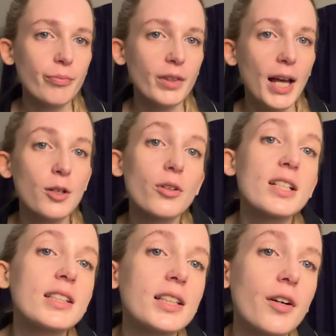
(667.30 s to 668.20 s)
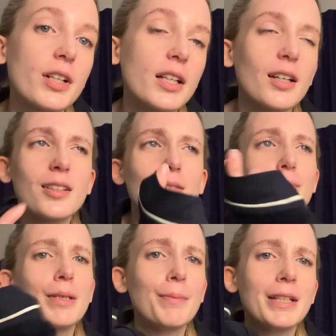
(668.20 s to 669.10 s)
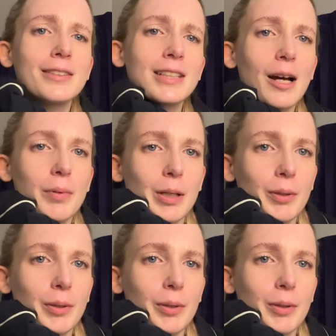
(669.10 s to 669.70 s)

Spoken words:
I'm not necessarily like me being snappy,